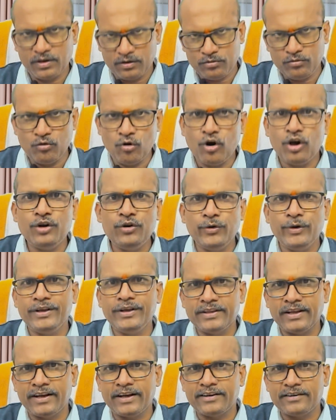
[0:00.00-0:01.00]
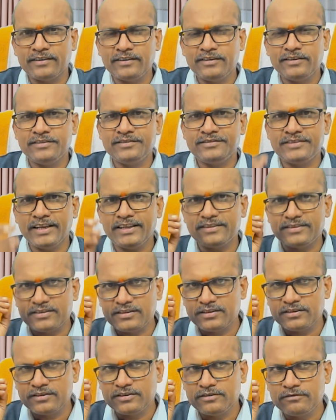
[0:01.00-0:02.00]
Go on doing that. Just
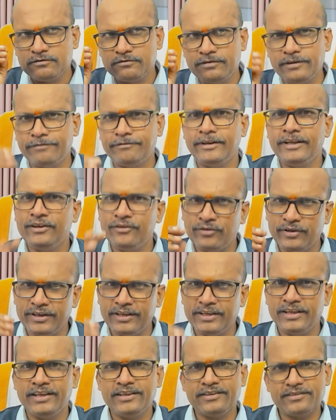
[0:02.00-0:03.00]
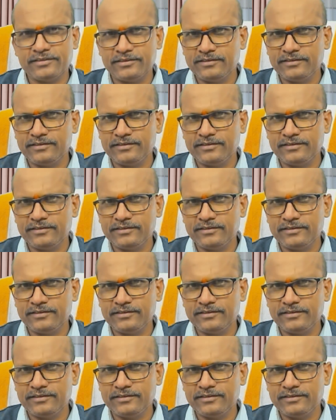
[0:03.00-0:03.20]
15, 20 days,